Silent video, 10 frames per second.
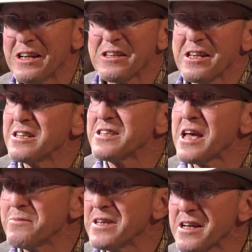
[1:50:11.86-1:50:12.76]
And
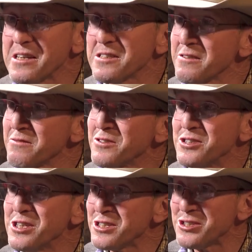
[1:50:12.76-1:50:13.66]
is that because
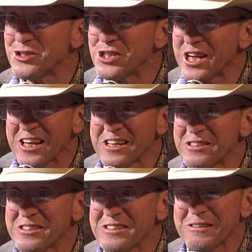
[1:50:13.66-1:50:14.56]
of just
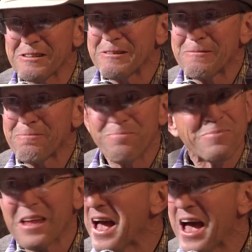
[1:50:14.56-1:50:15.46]
chance?
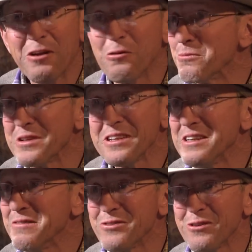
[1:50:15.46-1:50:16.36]
I don't
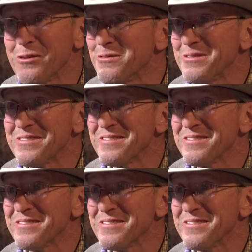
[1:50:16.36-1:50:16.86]
believe so.